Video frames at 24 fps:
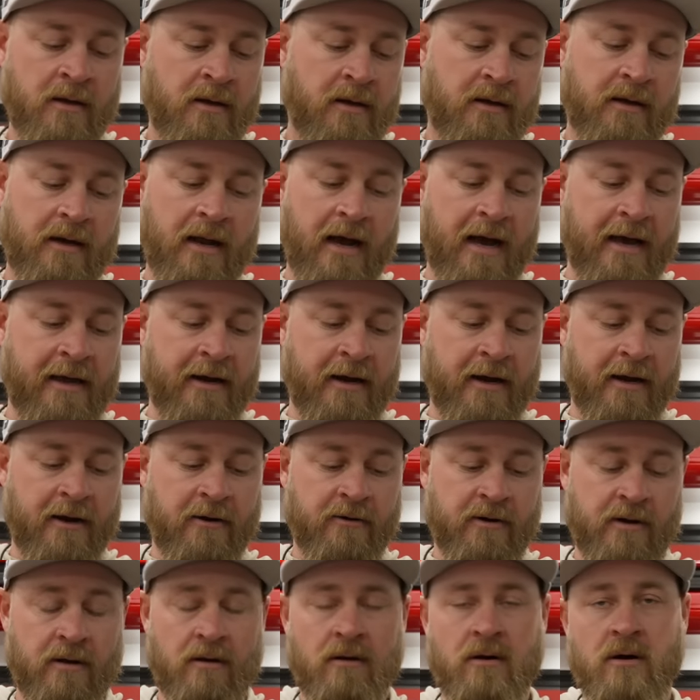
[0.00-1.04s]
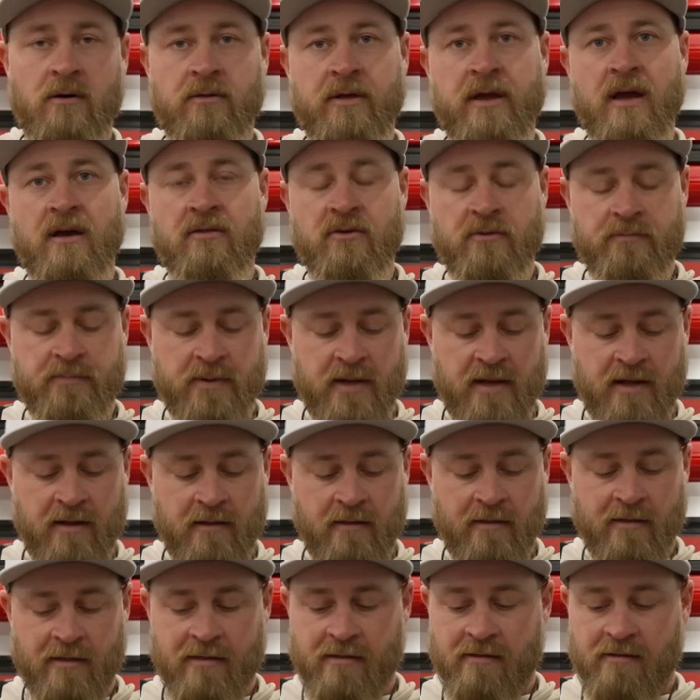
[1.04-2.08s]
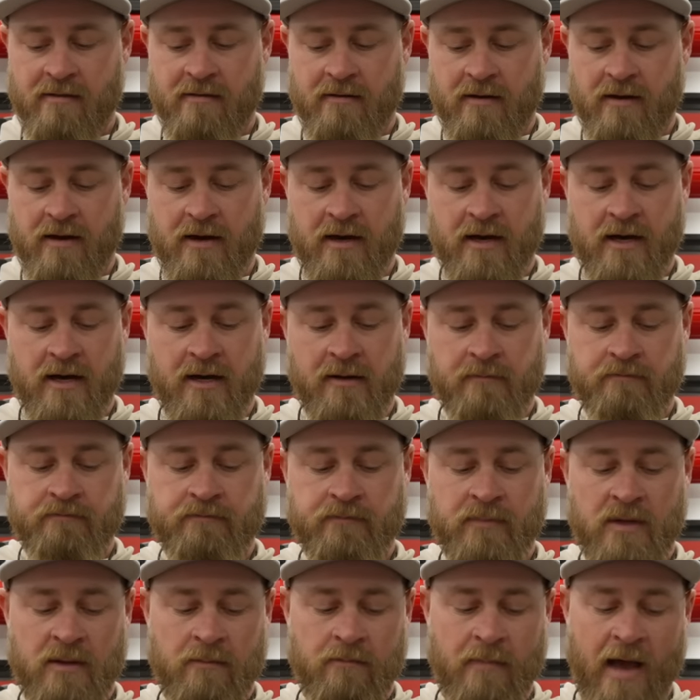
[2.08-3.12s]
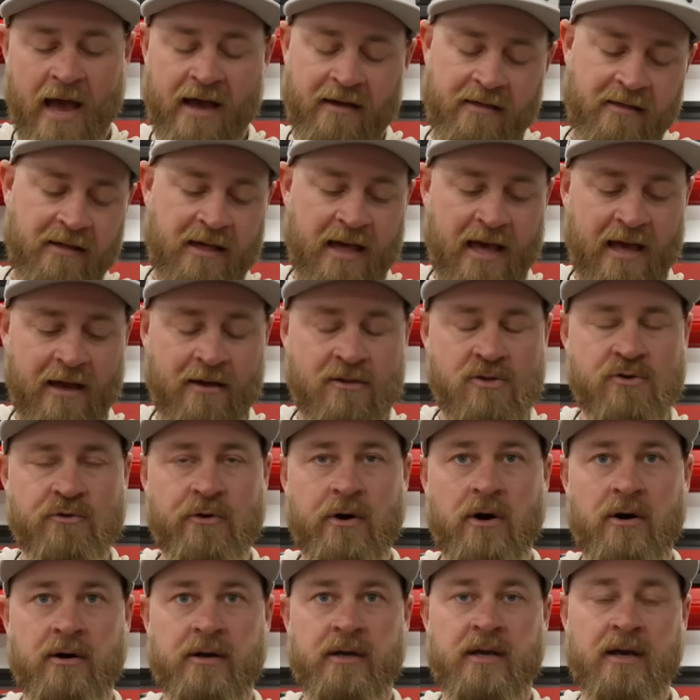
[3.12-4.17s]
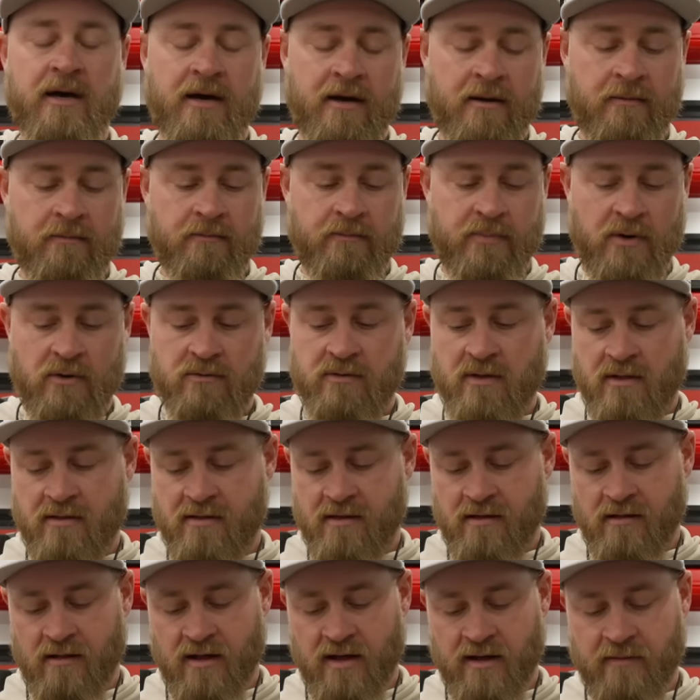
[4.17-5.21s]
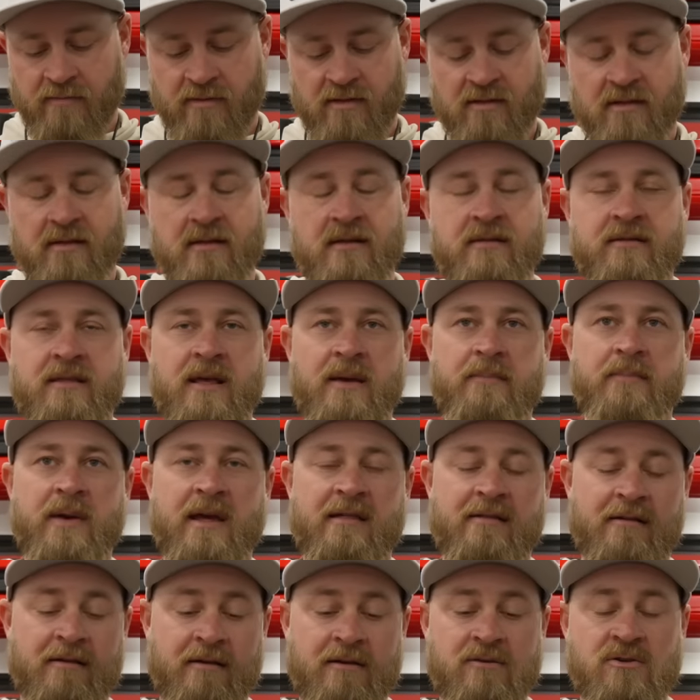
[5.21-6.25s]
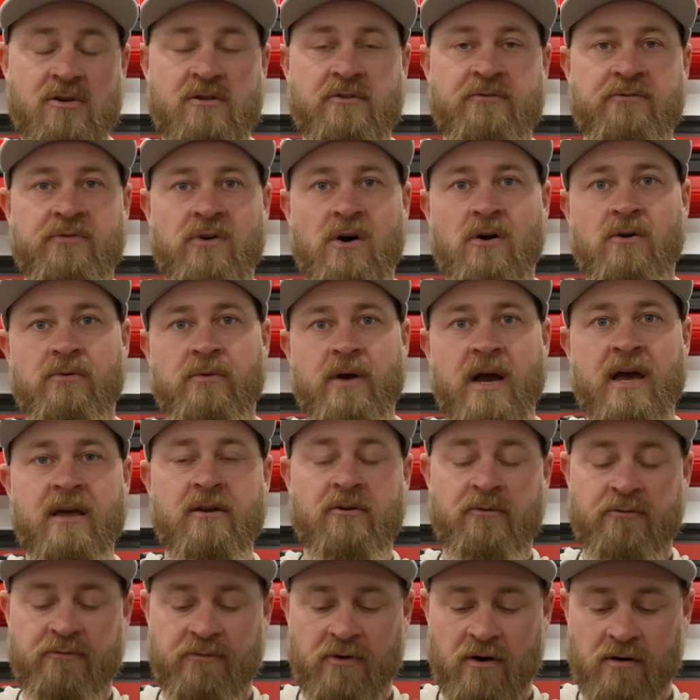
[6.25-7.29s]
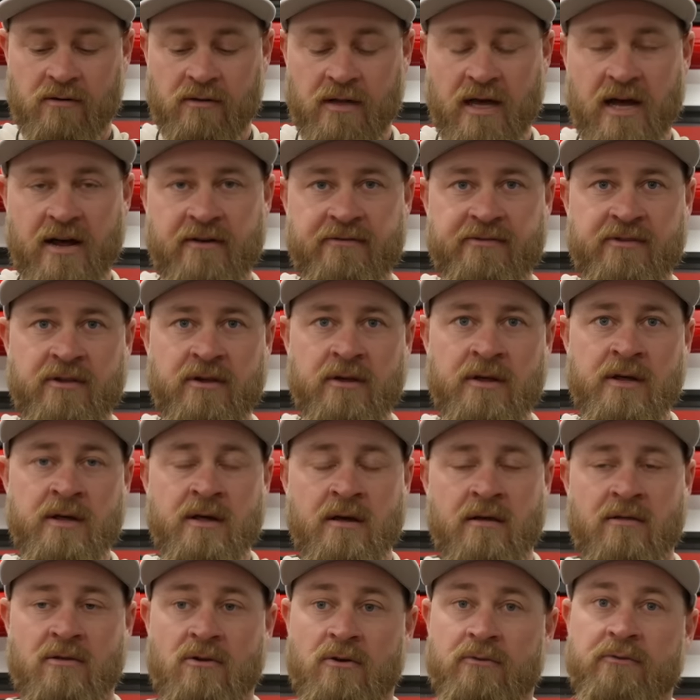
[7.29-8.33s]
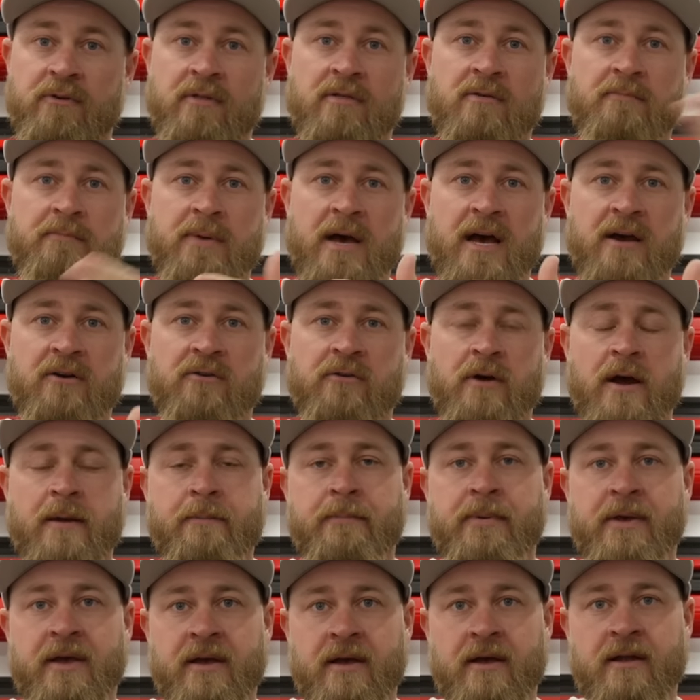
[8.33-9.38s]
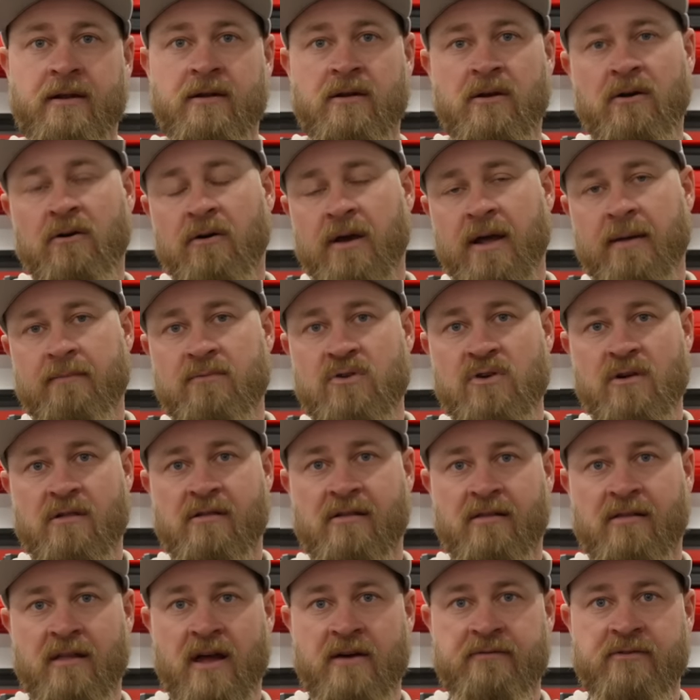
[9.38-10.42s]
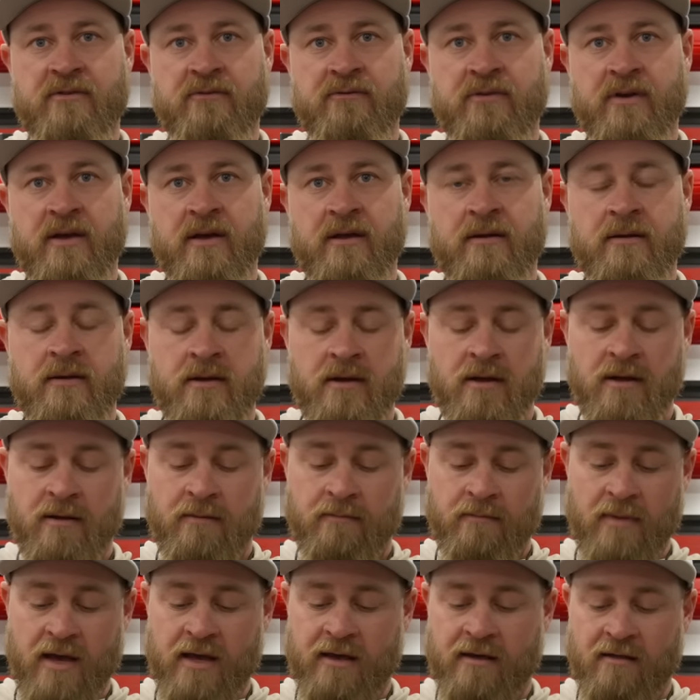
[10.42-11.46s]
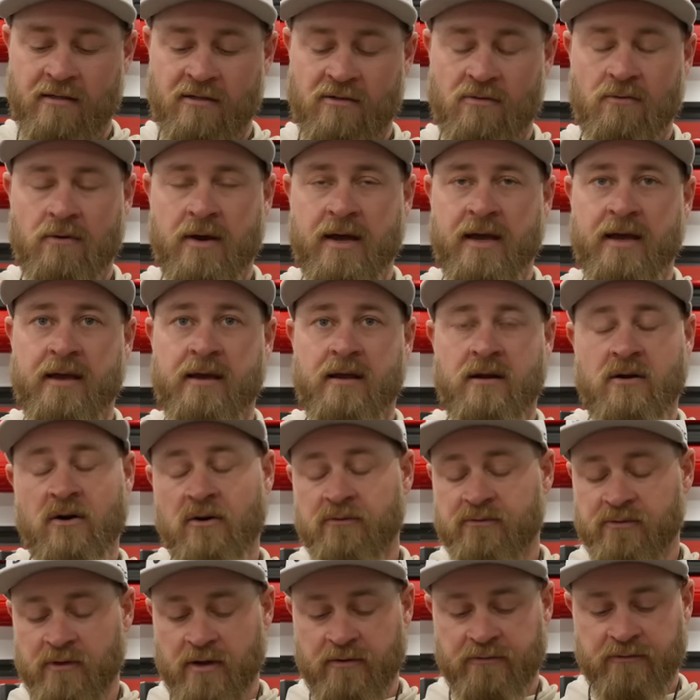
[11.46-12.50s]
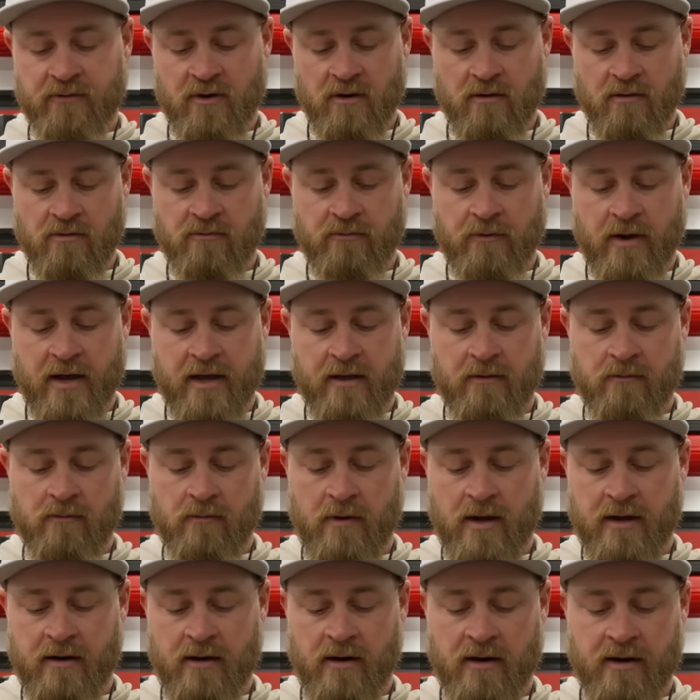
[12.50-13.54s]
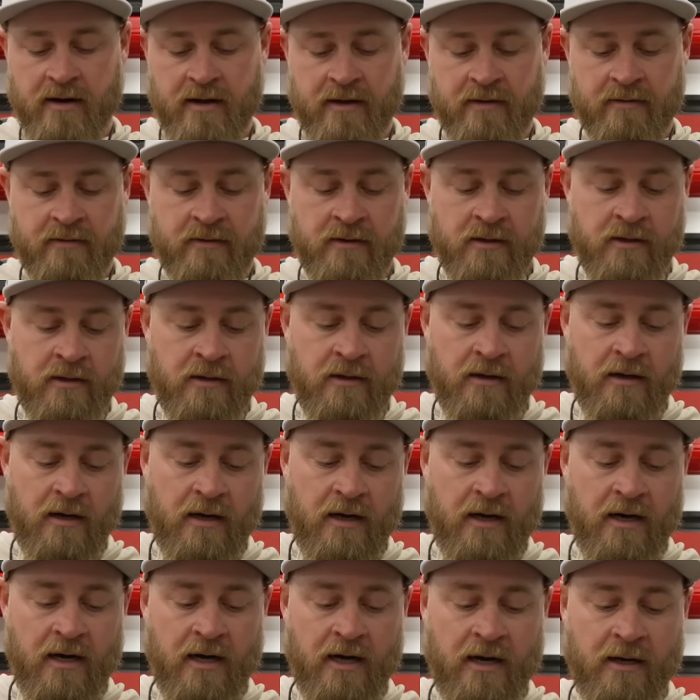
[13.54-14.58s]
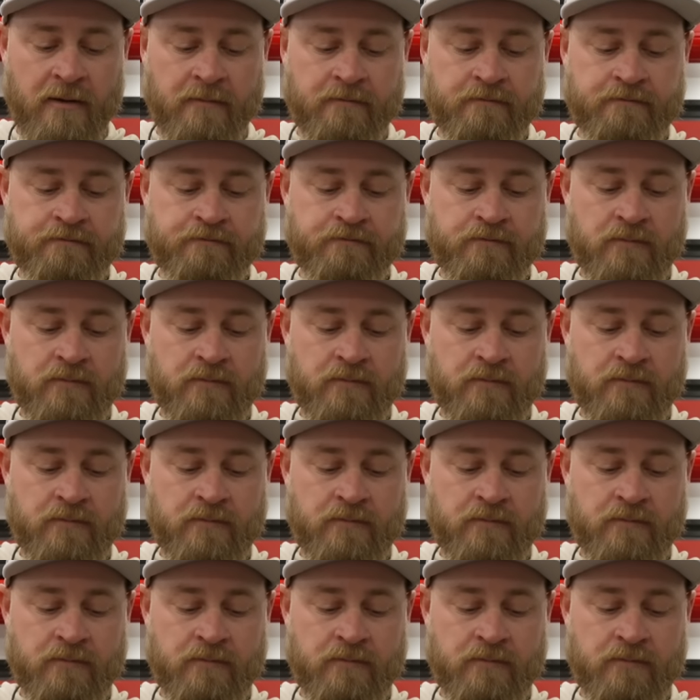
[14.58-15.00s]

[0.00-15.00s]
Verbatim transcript: nine iron to all the other pins. Um, Max Cantron cut both these clubs. They basically just fall right or fall left. So if it's a back right pin, he'll aim just left of it, make a swing, and hopefully it falls right, right on it. Um,